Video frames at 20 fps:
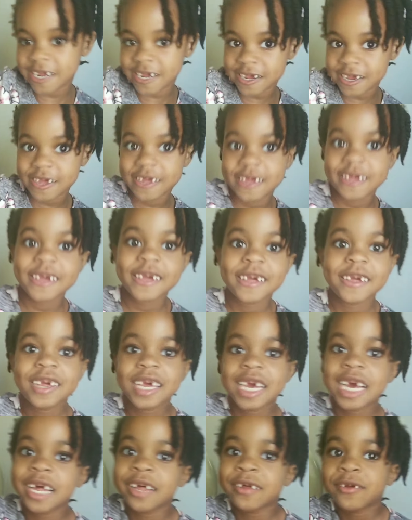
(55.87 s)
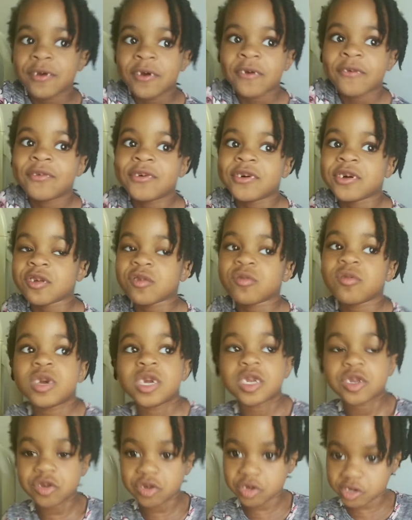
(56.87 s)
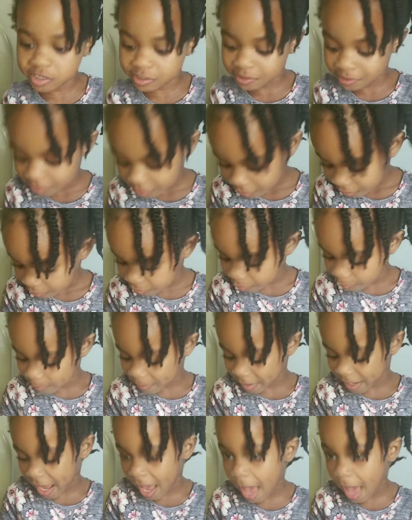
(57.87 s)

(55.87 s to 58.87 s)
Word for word: it uh, for the witches to be